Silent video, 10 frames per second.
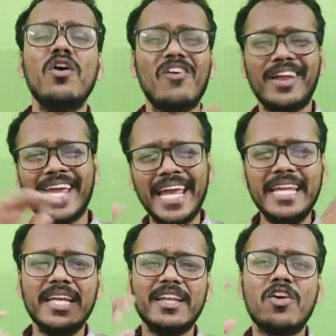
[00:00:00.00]
or
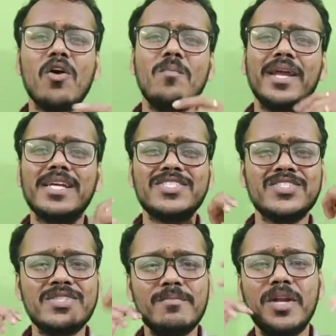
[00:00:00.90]
any other complication
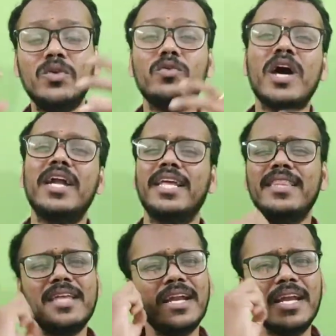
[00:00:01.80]
similar to that,
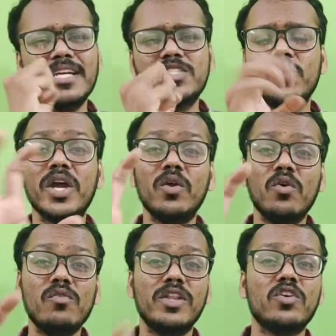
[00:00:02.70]
in that case you can
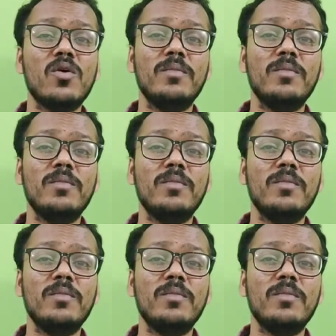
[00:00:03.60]
go with